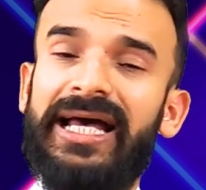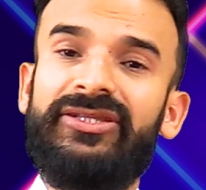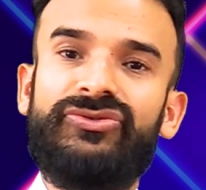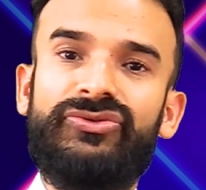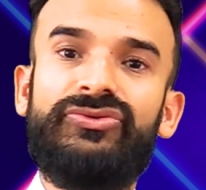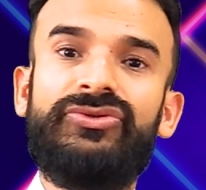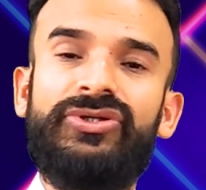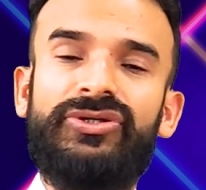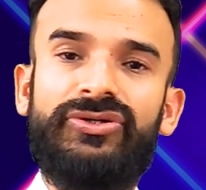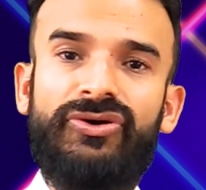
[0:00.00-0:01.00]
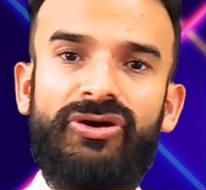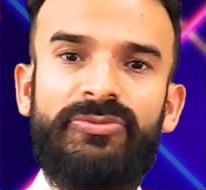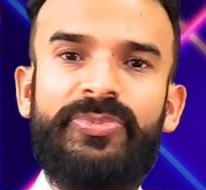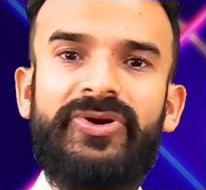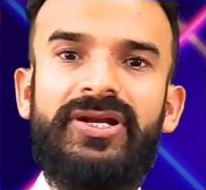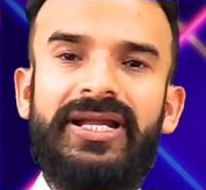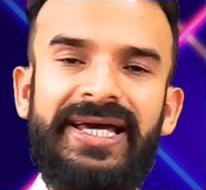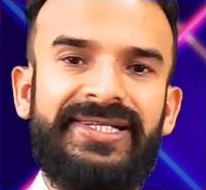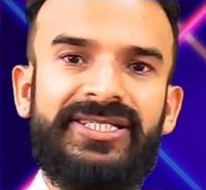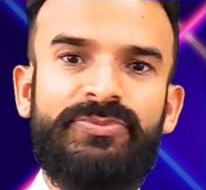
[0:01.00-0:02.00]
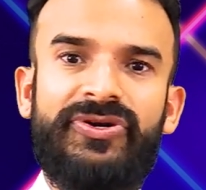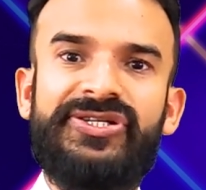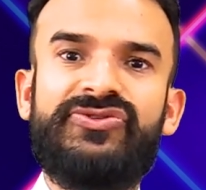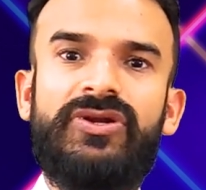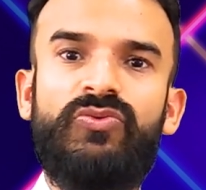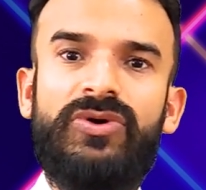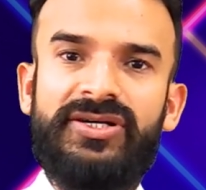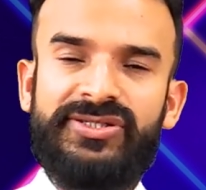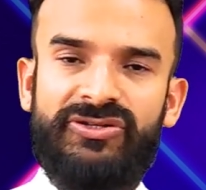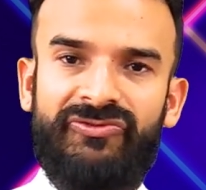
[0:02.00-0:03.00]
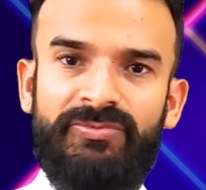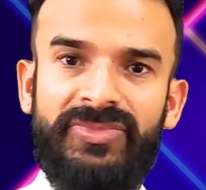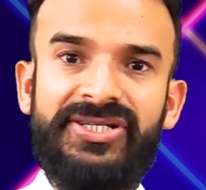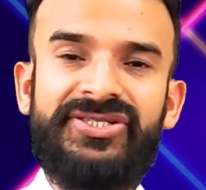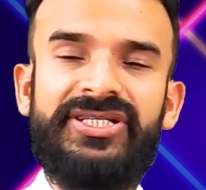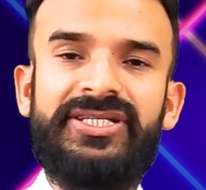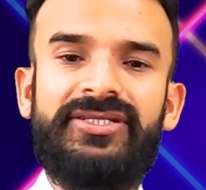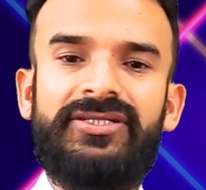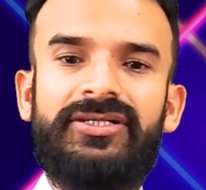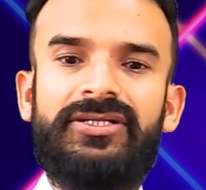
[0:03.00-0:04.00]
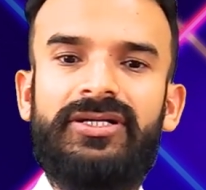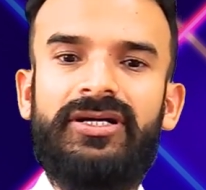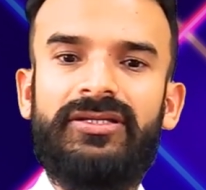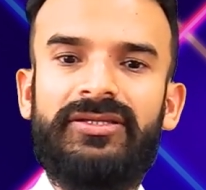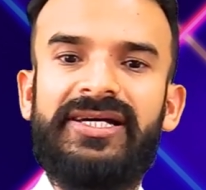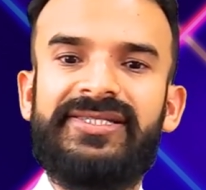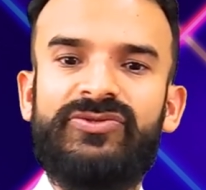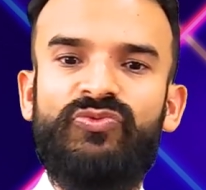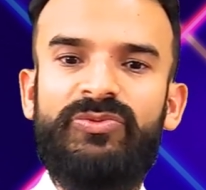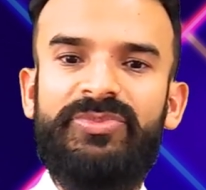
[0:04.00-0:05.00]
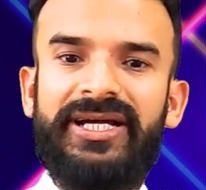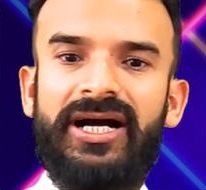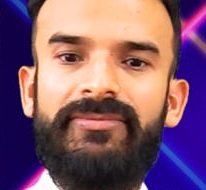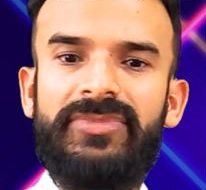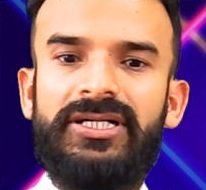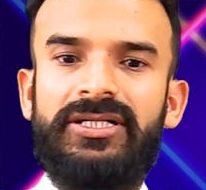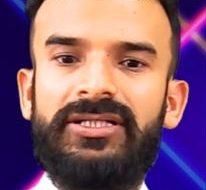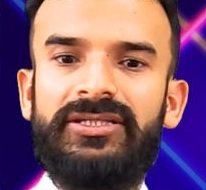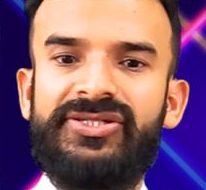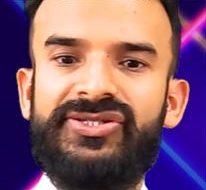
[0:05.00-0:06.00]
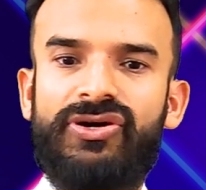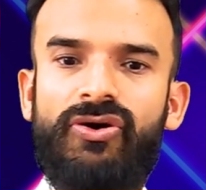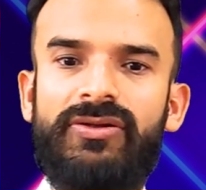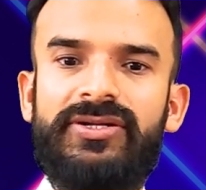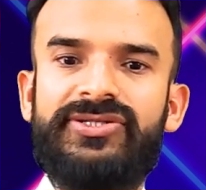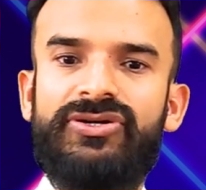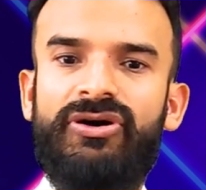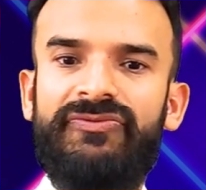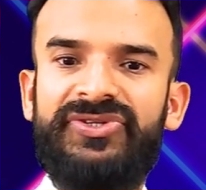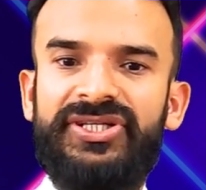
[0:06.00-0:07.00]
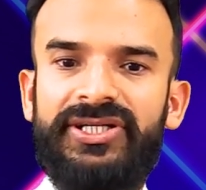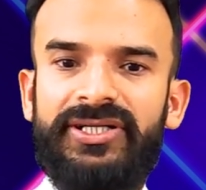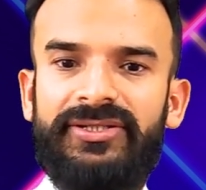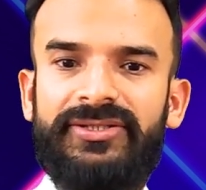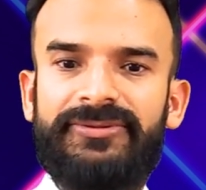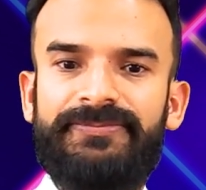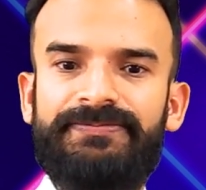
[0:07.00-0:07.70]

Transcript: and through corporal and spiritual works of mercy. Thus we become the salt of the earth.